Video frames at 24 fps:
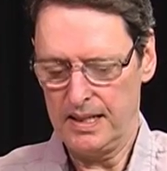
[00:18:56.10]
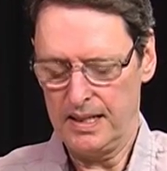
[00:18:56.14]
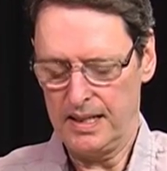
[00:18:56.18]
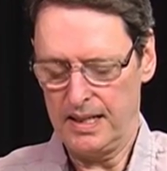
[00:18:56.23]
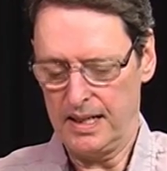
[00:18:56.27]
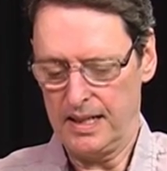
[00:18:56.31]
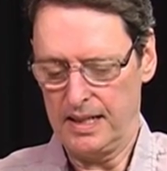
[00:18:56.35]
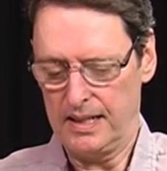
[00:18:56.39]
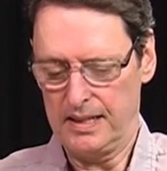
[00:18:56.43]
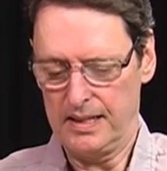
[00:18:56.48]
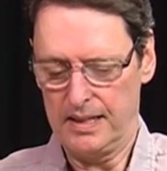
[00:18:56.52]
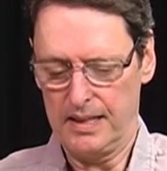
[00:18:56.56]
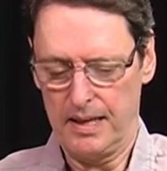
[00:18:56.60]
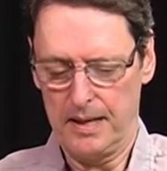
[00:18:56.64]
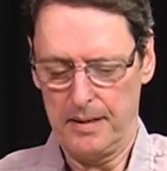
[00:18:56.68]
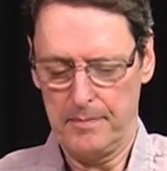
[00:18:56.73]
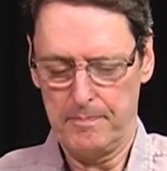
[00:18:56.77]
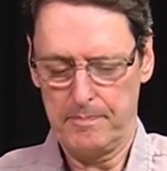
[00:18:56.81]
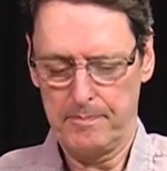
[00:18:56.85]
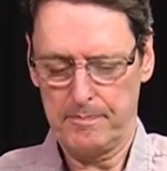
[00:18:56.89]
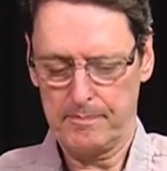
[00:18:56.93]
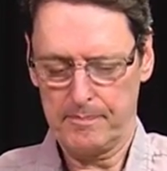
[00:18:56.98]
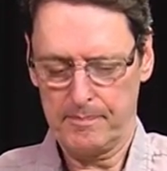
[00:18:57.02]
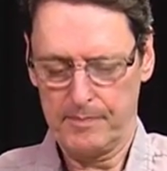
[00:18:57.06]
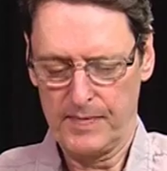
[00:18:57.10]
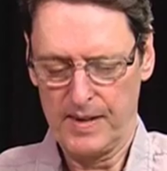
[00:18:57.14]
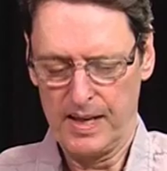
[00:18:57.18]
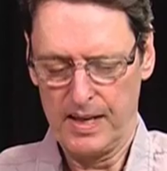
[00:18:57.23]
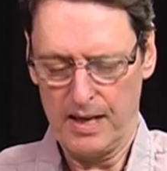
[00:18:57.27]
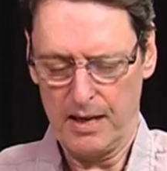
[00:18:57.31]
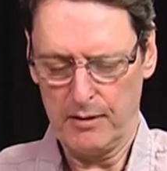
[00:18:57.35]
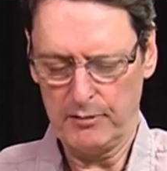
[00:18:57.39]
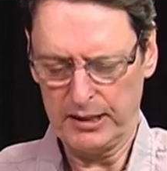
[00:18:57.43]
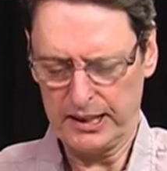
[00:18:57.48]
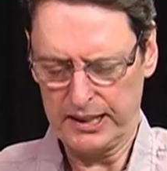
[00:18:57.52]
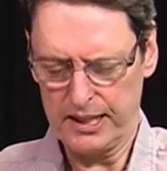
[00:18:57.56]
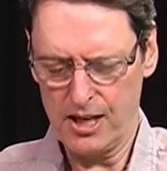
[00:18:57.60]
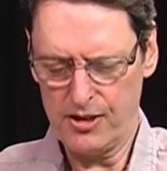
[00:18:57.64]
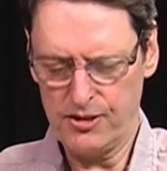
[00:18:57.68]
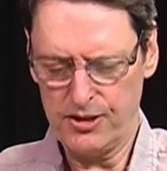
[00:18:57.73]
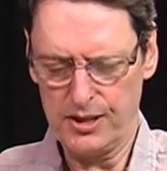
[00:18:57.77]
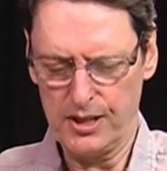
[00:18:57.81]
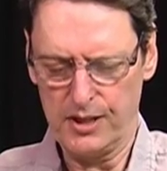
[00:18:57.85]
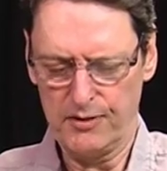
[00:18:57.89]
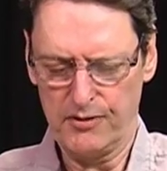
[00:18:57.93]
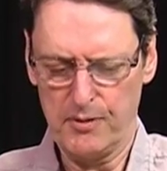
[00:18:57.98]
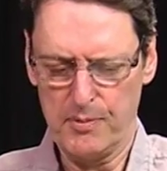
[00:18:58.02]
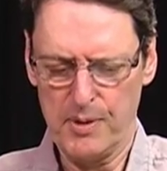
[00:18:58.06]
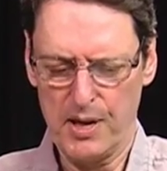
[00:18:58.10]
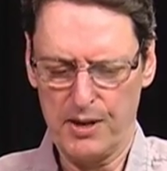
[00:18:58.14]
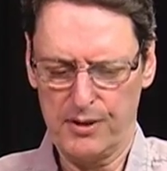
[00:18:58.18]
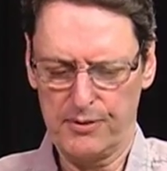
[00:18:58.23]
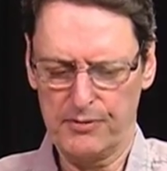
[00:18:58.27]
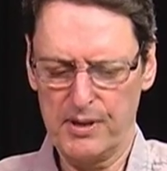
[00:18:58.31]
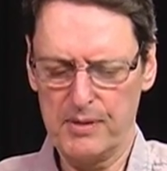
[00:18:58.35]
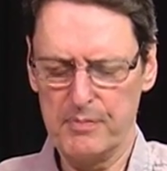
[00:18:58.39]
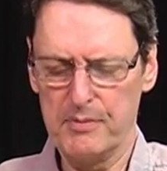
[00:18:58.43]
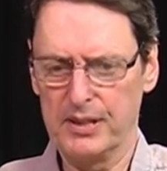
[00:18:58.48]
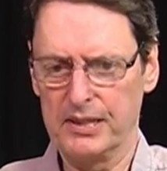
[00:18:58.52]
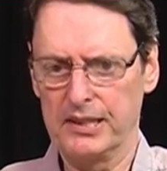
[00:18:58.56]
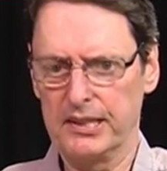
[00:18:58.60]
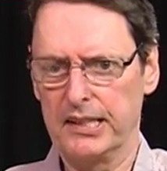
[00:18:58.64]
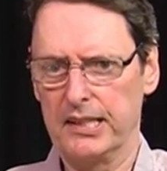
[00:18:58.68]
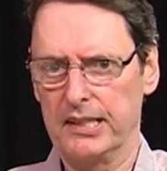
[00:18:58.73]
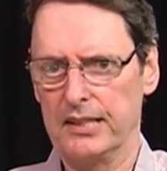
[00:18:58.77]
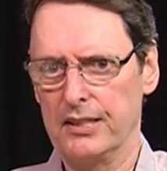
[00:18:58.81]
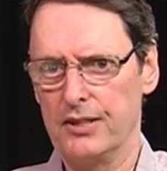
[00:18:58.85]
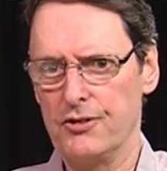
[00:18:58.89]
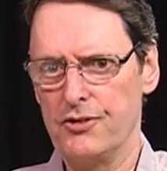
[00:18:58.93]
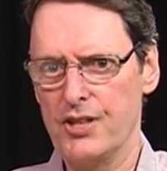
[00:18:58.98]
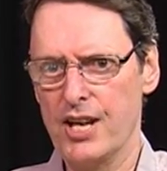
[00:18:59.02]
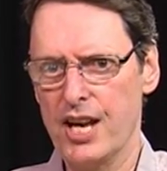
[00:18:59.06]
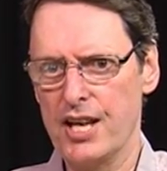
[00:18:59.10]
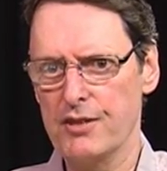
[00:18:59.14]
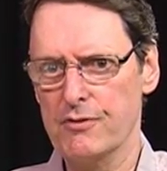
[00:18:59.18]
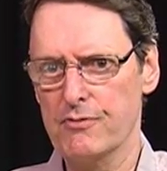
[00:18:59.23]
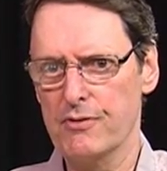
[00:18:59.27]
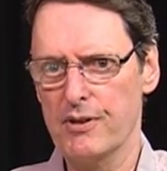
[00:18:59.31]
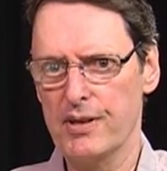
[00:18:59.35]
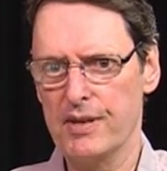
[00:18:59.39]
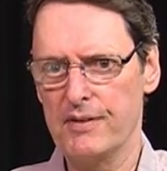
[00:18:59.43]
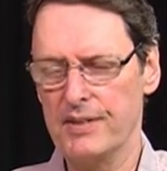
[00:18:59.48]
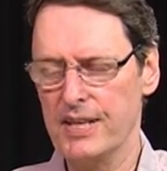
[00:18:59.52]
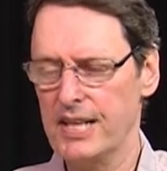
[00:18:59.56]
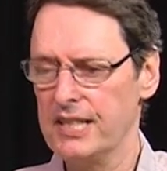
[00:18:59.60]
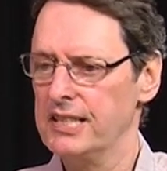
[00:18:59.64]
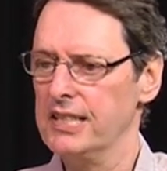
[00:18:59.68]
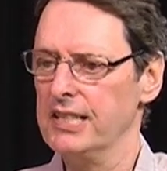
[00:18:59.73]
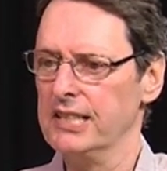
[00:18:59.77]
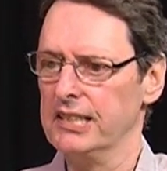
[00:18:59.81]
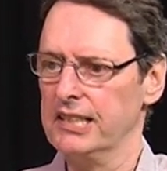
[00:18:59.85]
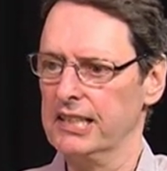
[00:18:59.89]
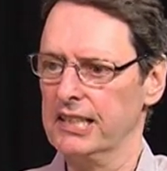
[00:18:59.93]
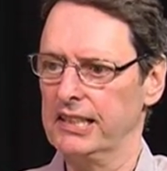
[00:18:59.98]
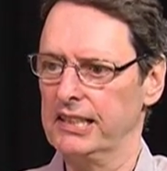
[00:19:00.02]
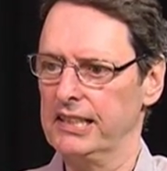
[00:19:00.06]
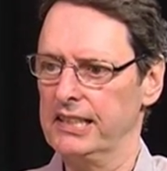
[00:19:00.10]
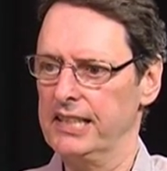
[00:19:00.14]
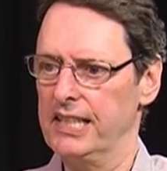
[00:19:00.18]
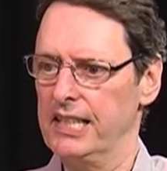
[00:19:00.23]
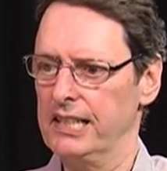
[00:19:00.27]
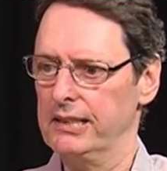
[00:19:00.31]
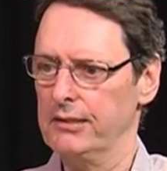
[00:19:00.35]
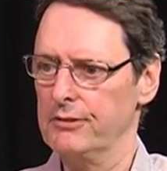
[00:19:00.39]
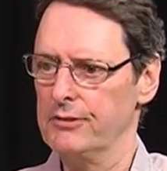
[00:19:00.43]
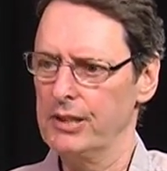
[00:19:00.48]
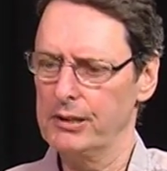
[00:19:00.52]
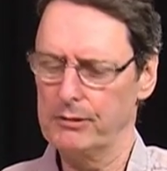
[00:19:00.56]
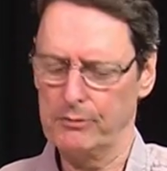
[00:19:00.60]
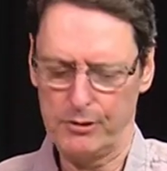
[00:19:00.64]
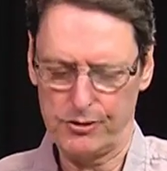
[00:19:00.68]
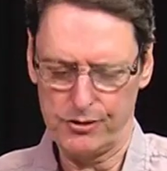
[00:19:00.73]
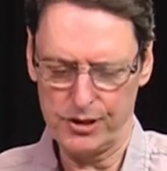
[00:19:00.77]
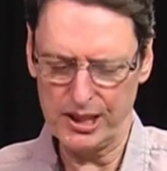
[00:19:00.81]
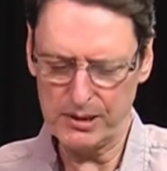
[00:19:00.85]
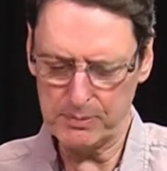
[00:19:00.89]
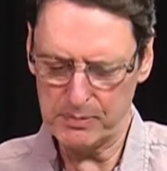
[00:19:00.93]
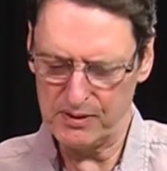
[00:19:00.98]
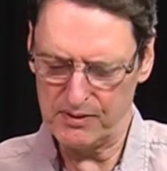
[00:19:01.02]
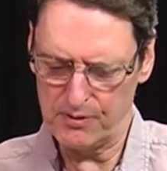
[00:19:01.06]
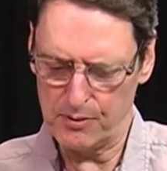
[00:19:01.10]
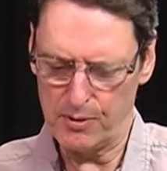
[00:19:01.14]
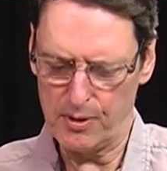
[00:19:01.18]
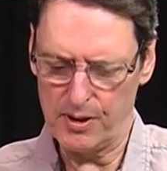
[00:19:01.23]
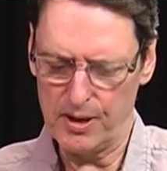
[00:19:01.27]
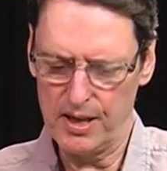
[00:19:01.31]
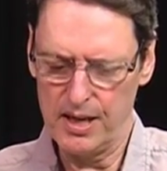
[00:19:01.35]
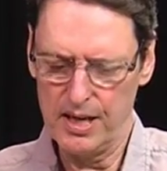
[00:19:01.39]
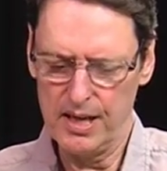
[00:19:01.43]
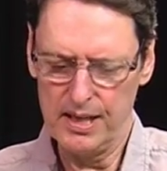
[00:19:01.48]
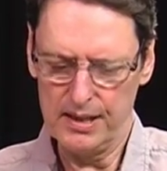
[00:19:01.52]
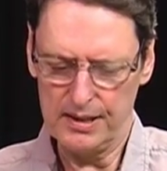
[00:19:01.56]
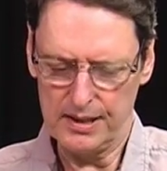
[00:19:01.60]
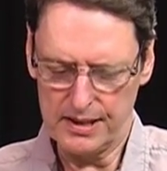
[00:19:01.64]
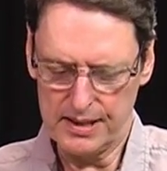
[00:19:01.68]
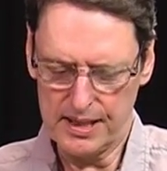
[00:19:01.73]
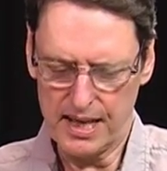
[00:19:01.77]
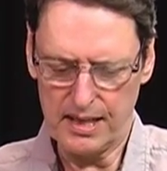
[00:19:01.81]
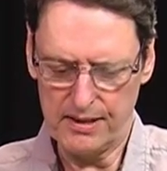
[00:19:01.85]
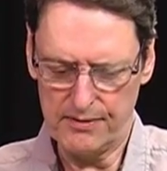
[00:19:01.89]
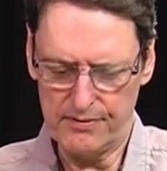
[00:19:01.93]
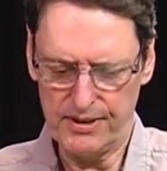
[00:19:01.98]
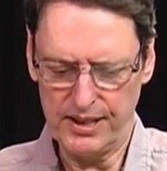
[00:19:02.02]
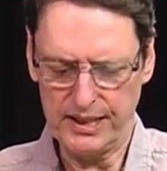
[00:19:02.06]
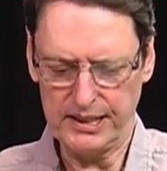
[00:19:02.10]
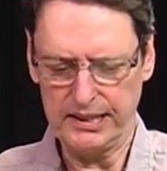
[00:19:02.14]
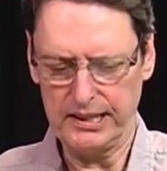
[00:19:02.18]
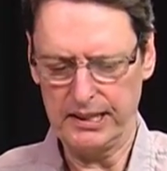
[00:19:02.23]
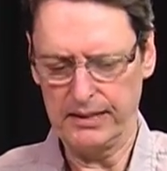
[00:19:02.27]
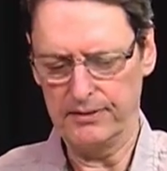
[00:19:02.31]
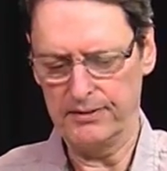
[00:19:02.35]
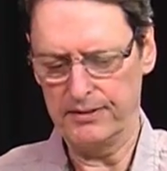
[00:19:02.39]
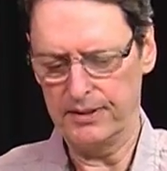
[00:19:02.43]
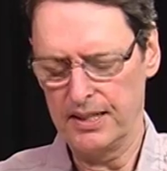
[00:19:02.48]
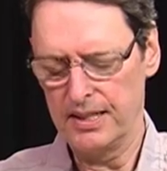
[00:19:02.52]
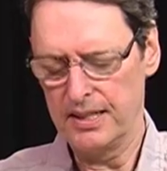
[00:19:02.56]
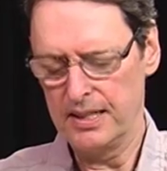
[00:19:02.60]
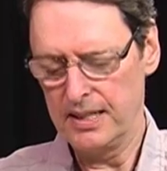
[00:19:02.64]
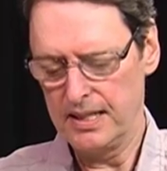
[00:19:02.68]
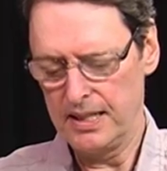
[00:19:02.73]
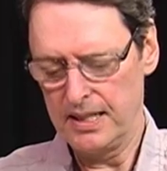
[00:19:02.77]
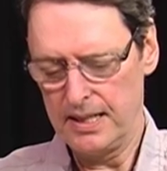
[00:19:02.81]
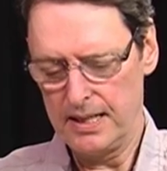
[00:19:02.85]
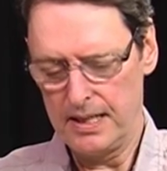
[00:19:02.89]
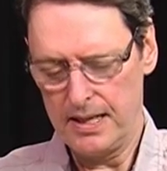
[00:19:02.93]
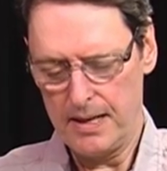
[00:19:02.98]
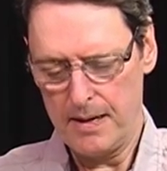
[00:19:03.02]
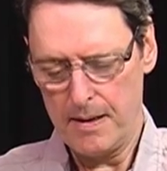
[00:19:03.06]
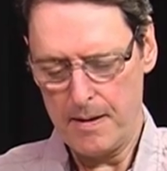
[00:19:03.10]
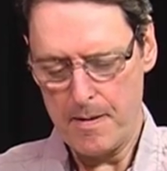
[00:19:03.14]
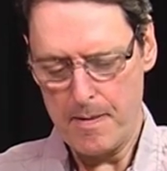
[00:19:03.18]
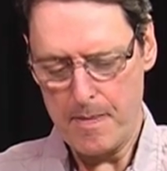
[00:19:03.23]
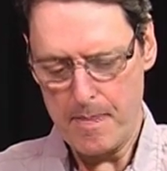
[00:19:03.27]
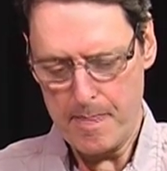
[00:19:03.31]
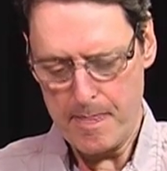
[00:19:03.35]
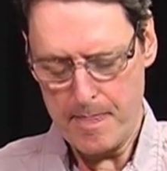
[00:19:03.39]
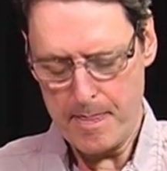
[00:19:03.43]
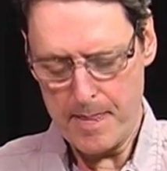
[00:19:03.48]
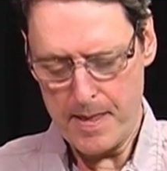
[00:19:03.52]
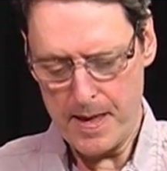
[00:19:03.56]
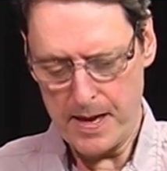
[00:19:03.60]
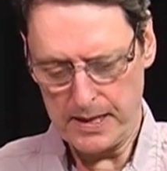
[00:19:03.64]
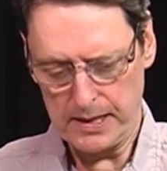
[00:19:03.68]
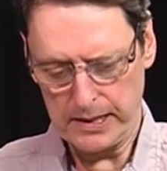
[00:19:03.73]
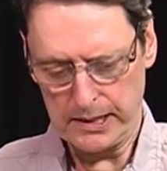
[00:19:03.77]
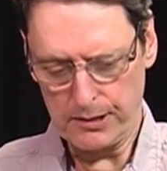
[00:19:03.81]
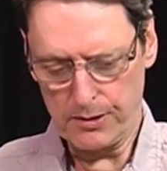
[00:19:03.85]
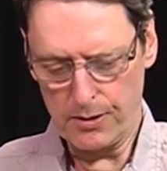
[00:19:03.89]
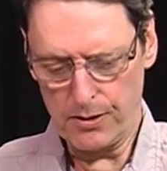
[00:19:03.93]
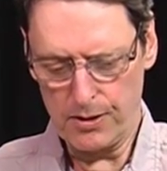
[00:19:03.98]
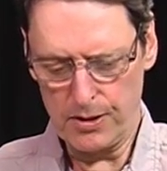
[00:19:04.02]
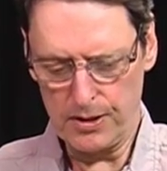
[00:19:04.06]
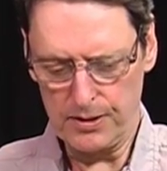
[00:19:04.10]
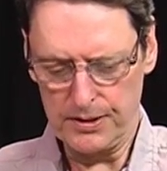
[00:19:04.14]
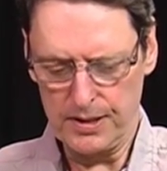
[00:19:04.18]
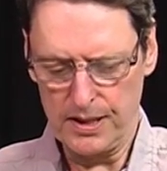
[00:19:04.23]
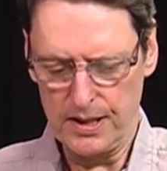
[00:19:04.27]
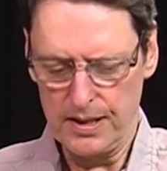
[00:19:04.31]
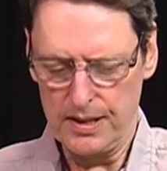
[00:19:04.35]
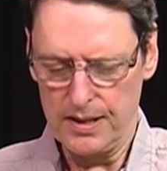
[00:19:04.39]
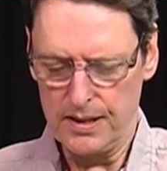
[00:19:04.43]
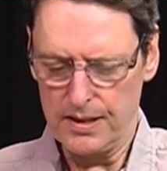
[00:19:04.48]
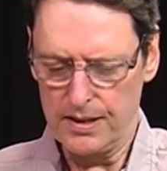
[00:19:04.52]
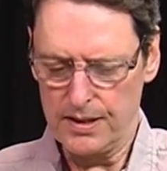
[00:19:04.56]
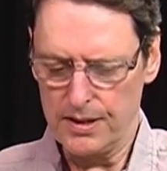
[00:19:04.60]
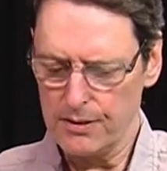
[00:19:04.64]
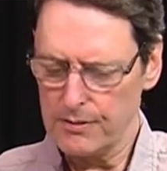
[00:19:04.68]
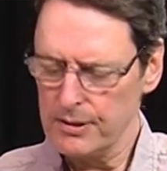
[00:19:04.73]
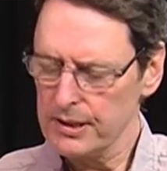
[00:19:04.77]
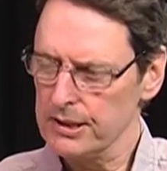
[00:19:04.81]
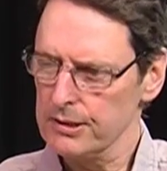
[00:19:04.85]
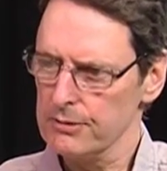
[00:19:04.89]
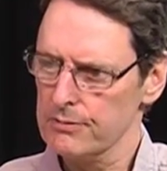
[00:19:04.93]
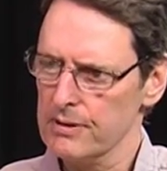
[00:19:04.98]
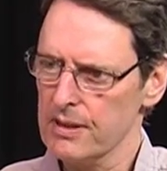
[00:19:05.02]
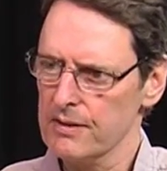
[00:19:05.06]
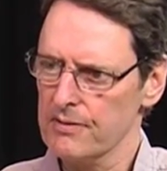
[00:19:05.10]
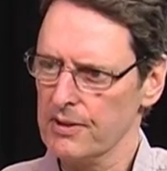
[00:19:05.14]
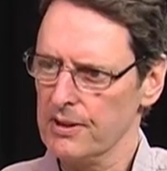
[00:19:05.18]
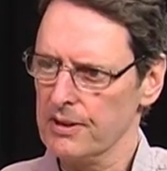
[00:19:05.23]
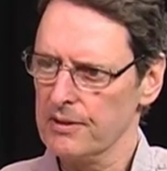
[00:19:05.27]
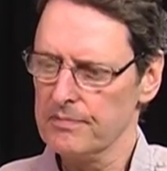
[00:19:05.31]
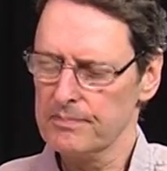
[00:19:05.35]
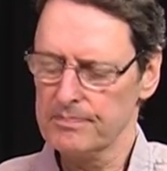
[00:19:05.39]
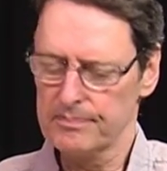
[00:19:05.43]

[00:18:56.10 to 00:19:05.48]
and I was stationed there for about 3 months in January of 1968. So this was just before the Tet Offensive. And it's called, There is a River.